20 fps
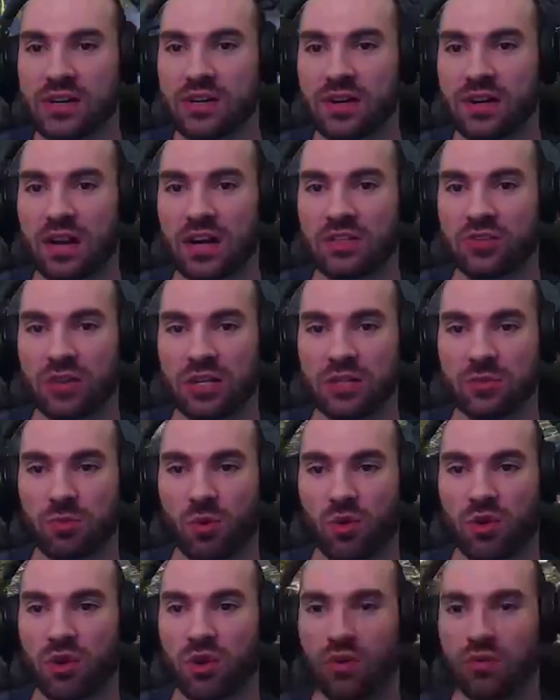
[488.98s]
and I
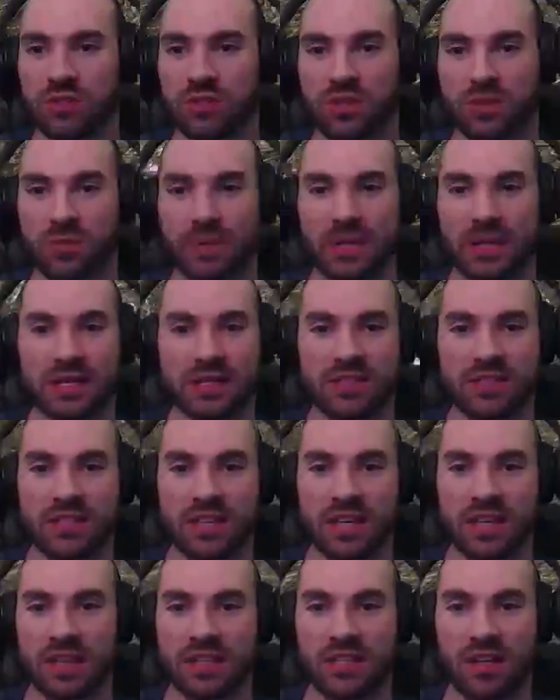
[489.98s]
transport it over to the bins,
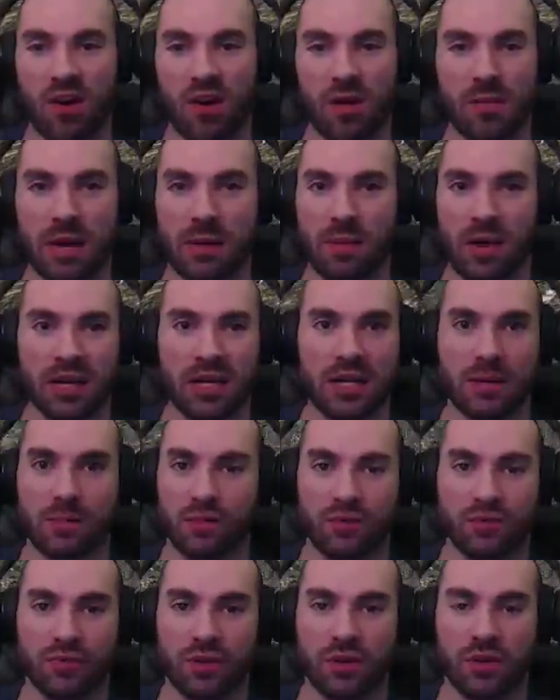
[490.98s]
and that's how I make my
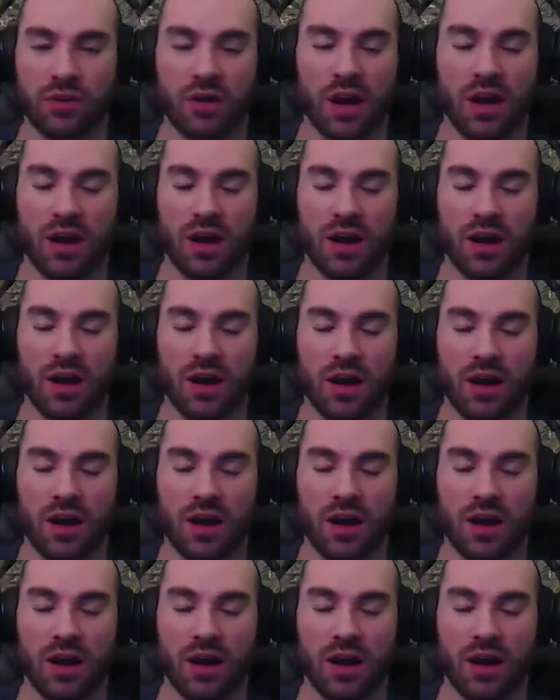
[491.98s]
kibble, or uh, I'm sorry,